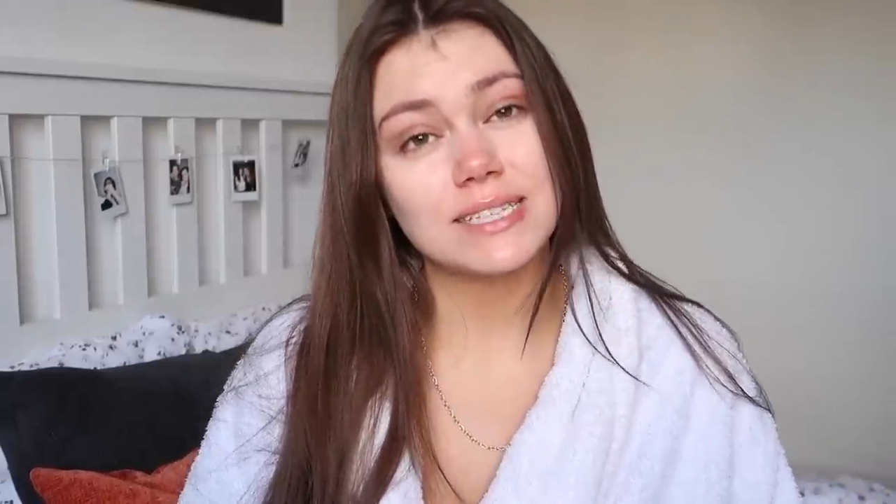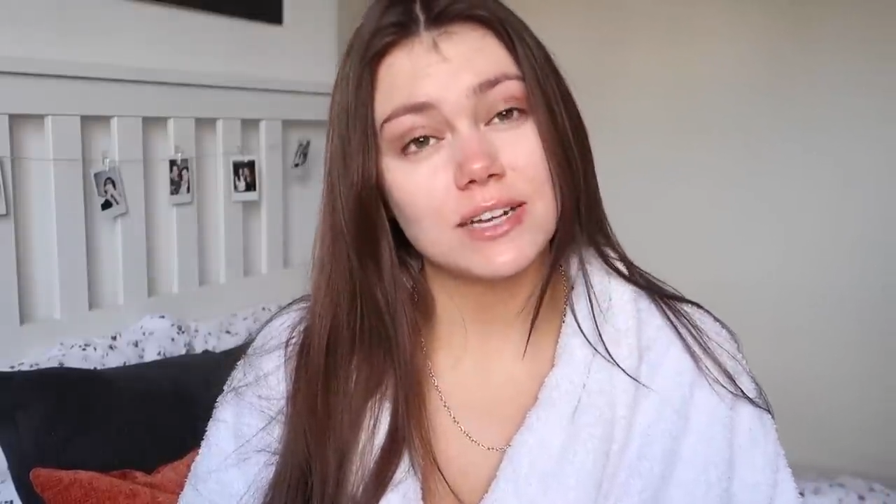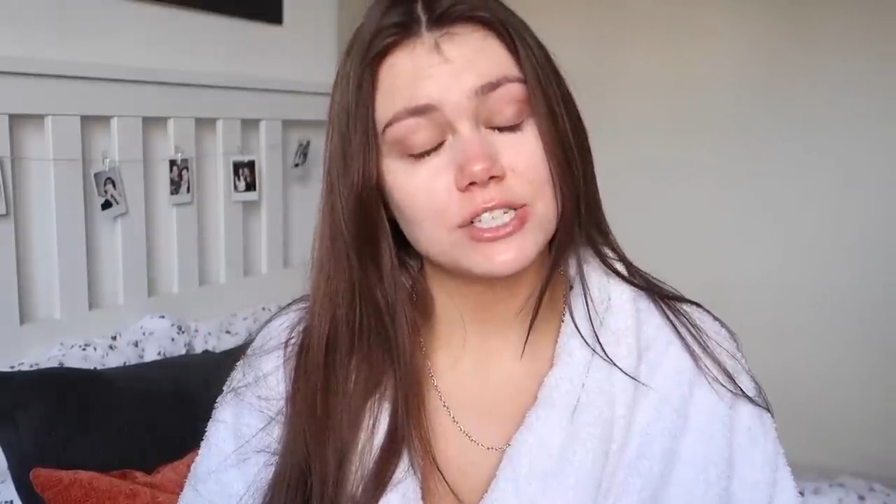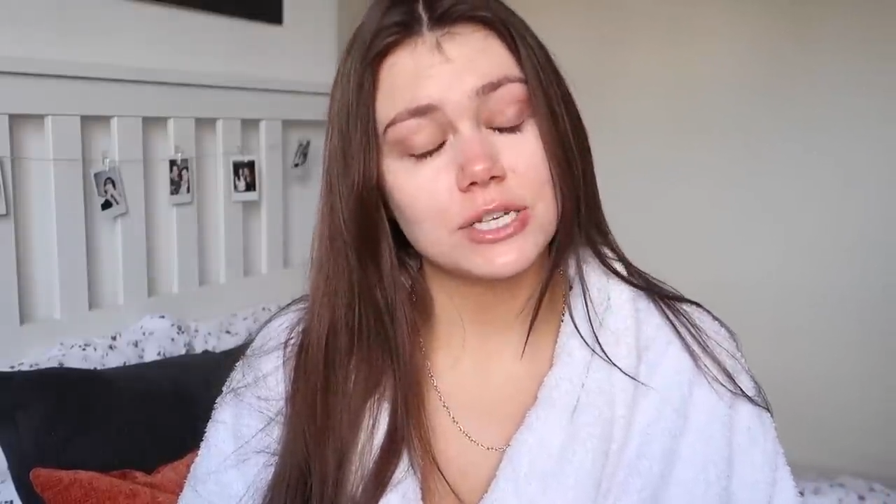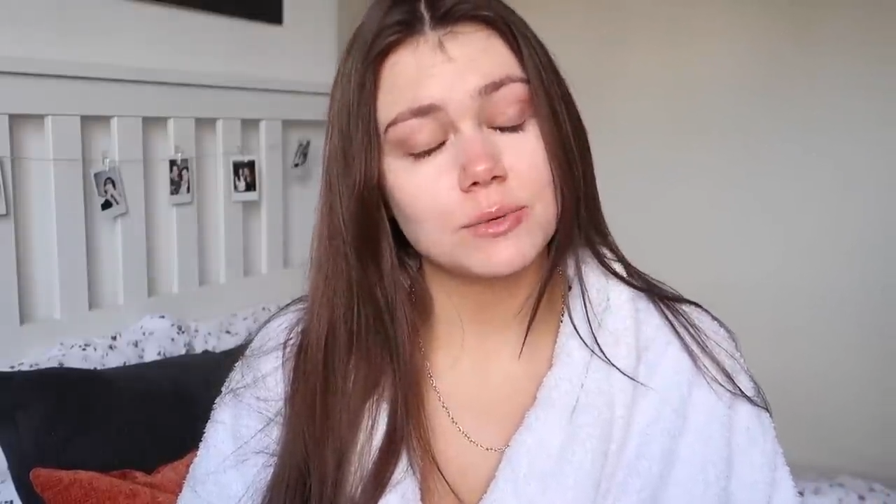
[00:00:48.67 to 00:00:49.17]

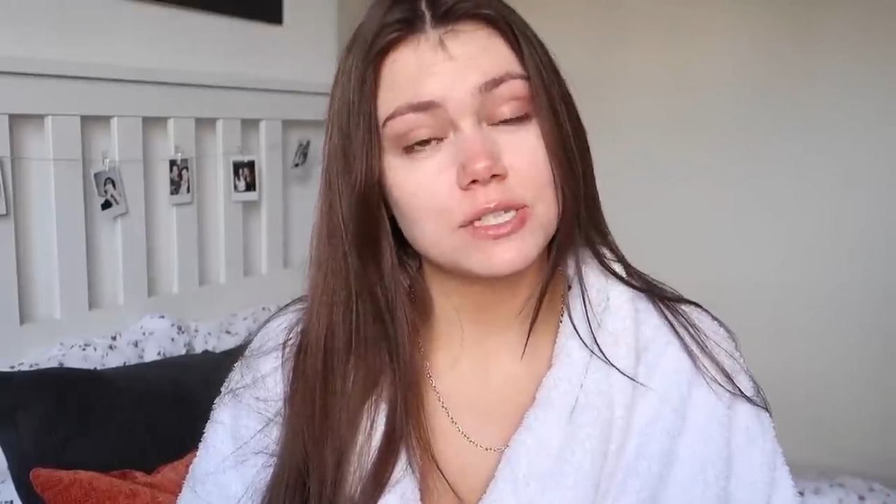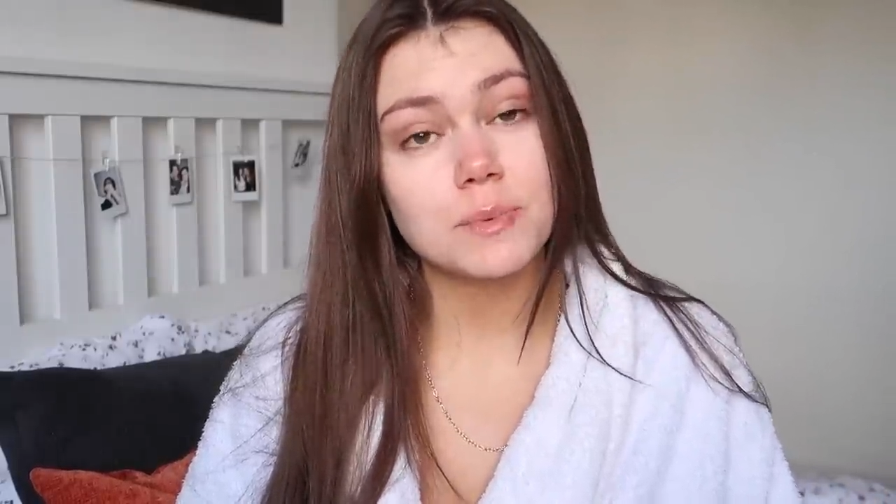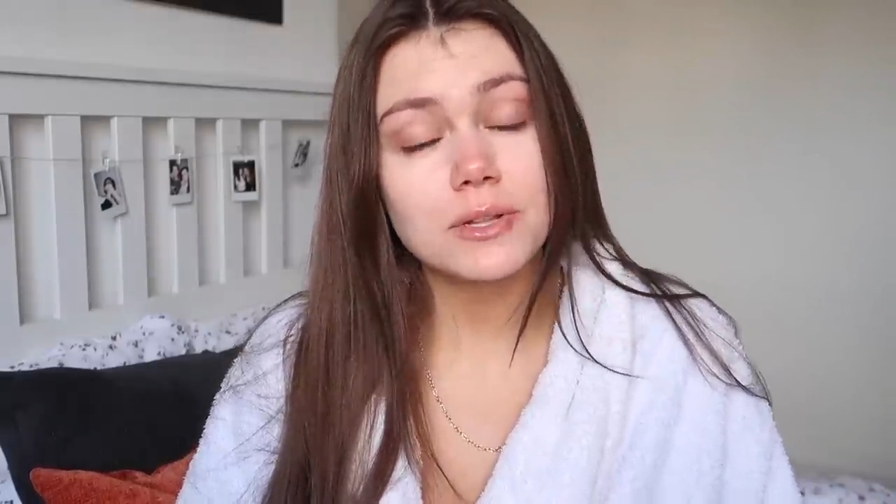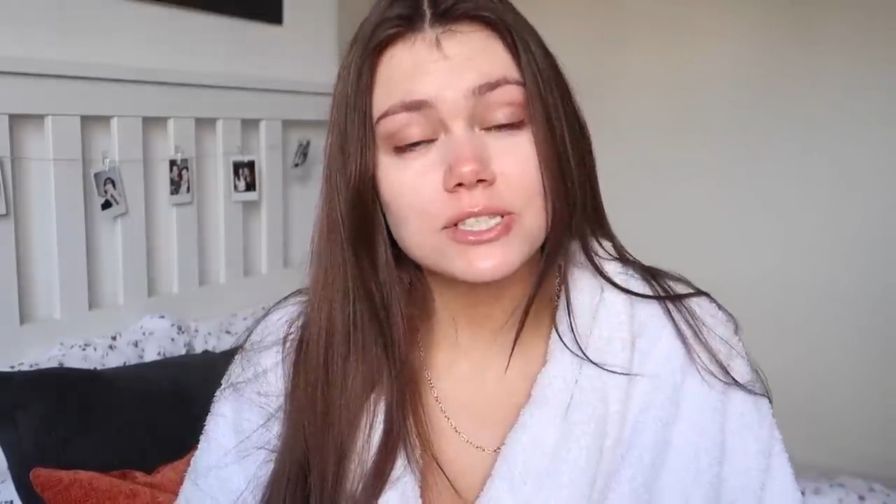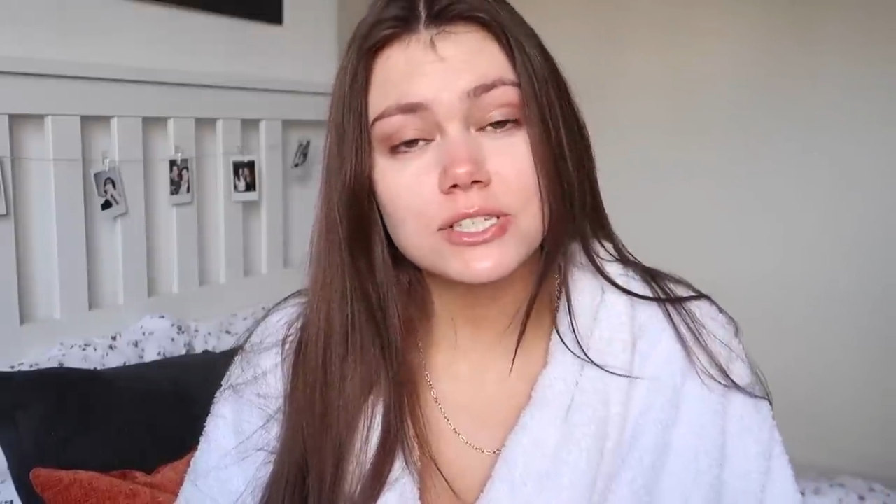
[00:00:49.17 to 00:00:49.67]
touchy with
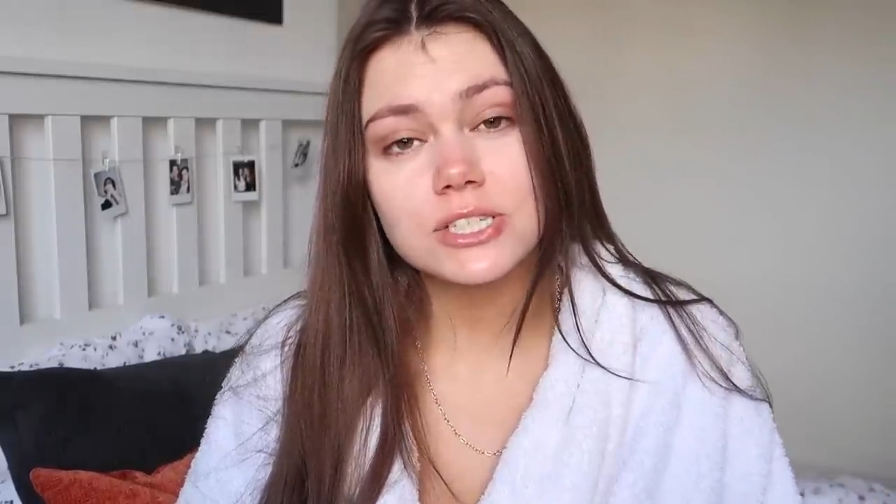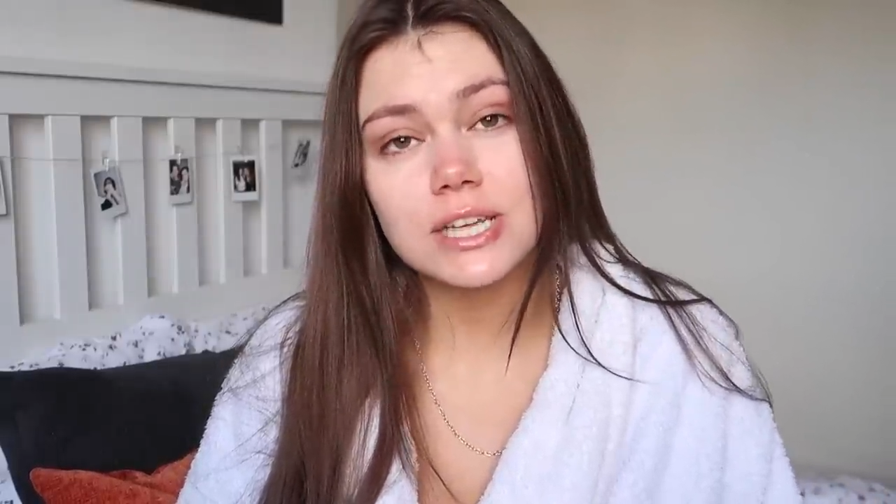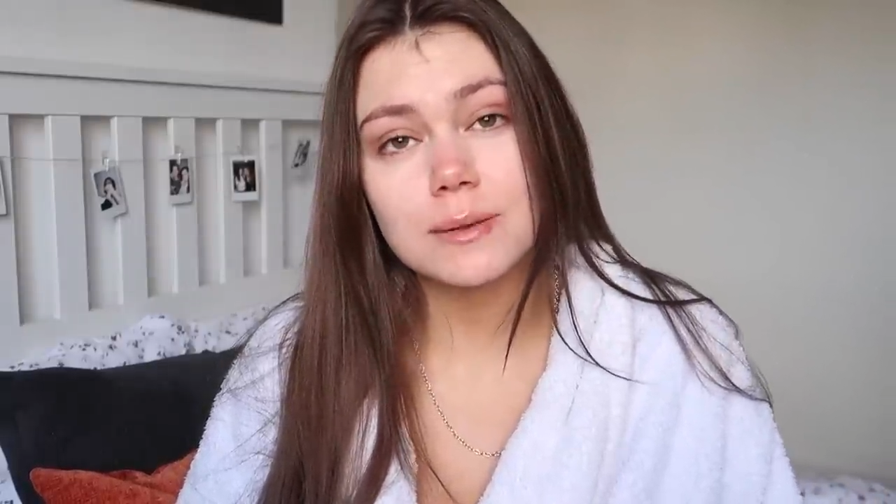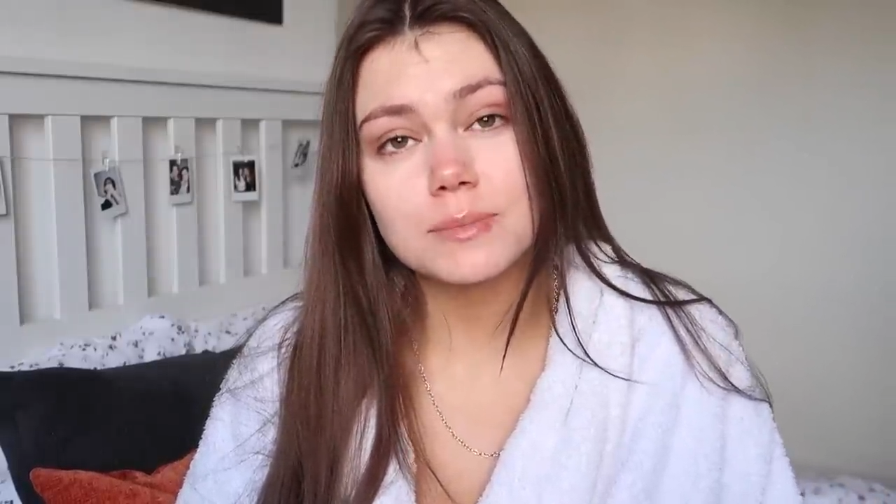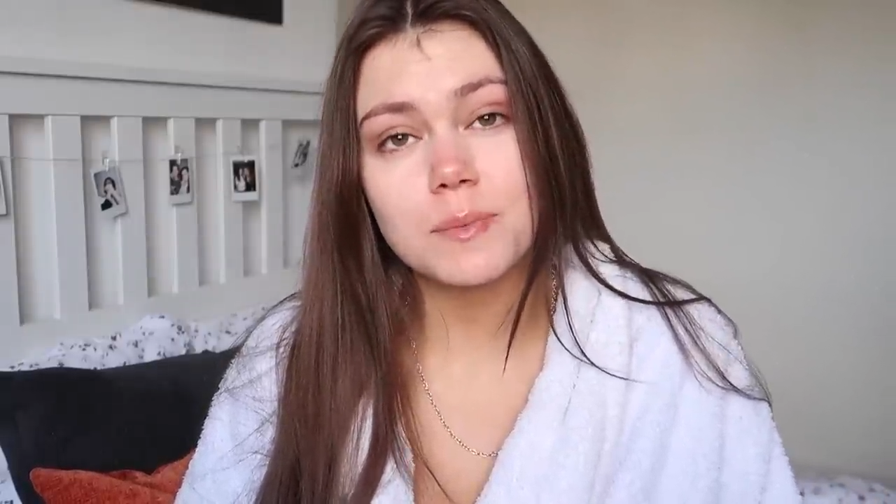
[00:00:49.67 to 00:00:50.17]

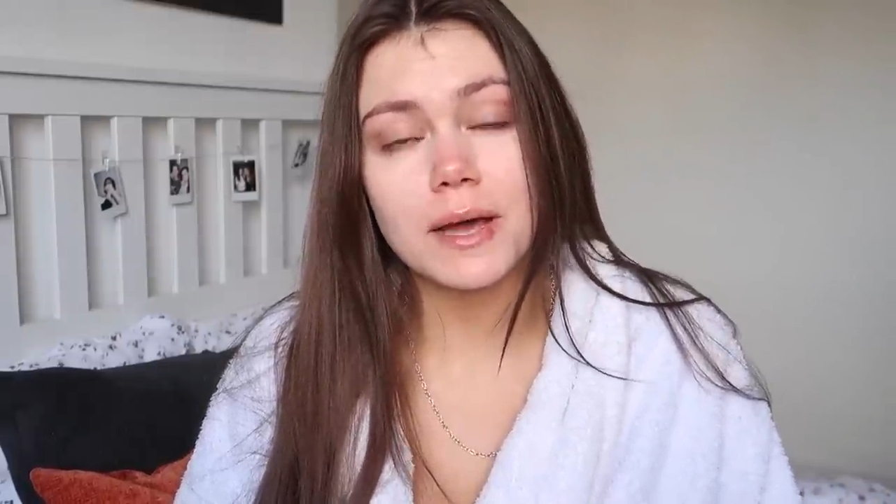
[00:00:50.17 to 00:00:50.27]
sponsorships,